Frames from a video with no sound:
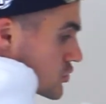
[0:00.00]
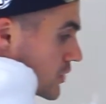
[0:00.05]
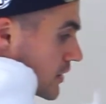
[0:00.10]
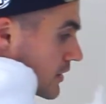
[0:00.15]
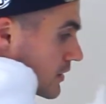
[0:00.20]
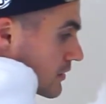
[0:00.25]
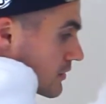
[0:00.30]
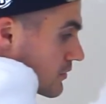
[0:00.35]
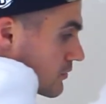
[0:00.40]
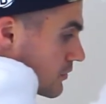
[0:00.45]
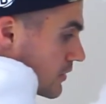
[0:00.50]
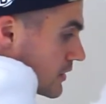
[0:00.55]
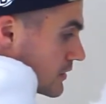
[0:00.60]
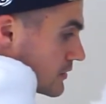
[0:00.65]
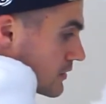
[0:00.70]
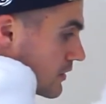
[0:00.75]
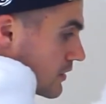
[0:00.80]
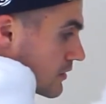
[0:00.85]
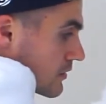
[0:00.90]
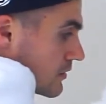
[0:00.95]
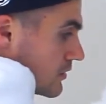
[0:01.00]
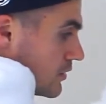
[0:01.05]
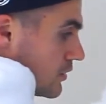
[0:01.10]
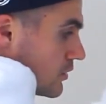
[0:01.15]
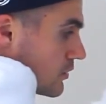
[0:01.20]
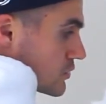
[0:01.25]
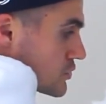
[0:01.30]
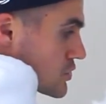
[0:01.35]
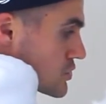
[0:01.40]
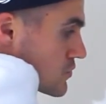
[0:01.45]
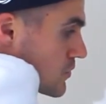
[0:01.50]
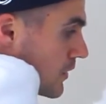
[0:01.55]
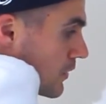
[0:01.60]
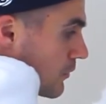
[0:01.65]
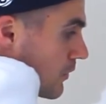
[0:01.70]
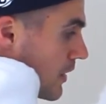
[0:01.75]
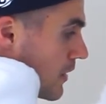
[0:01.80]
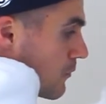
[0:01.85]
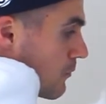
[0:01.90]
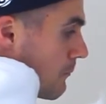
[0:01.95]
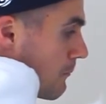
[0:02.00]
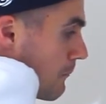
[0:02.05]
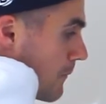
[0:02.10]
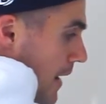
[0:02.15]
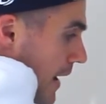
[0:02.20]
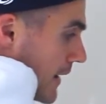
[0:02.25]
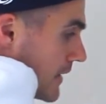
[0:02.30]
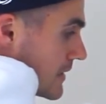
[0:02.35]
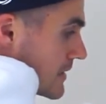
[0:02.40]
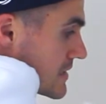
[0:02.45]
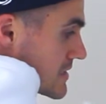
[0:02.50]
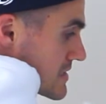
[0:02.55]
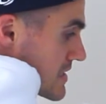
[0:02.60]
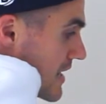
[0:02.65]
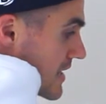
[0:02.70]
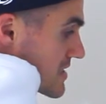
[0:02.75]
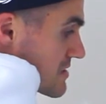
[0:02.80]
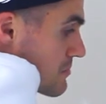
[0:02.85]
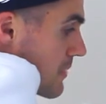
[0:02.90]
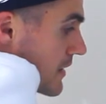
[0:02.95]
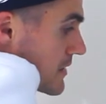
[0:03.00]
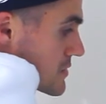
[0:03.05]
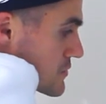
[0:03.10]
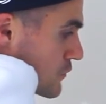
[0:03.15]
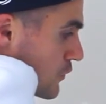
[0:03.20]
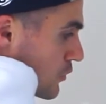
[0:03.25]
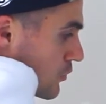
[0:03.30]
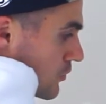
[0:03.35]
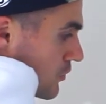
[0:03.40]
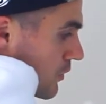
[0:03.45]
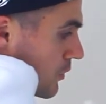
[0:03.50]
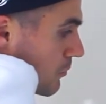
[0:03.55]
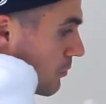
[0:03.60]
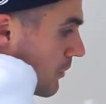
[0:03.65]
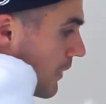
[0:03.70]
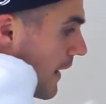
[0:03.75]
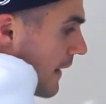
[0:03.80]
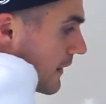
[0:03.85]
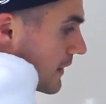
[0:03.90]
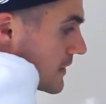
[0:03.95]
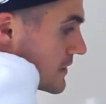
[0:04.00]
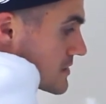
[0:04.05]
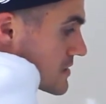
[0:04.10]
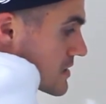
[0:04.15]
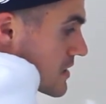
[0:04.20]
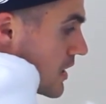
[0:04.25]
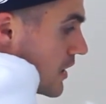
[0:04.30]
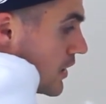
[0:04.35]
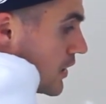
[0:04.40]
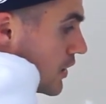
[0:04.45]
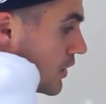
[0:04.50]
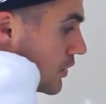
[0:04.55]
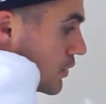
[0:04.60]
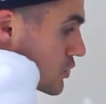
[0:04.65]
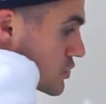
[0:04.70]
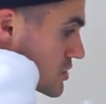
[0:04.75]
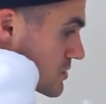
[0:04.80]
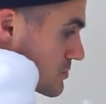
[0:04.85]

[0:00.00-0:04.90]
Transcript: trick right there. You don't just want to write minus x minus 4 without brackets. You're